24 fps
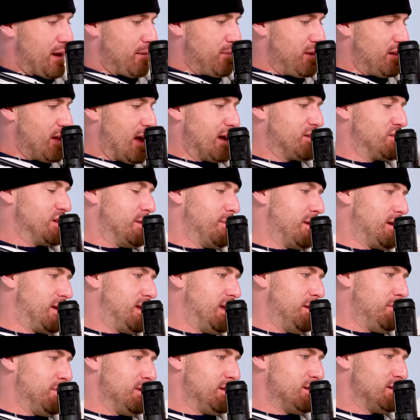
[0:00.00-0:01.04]
I mean, actually, I
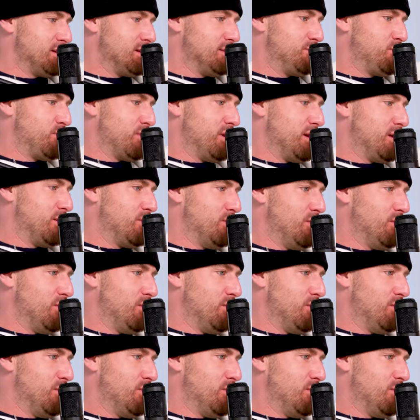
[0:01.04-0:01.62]
might. Keep Man it. of the people.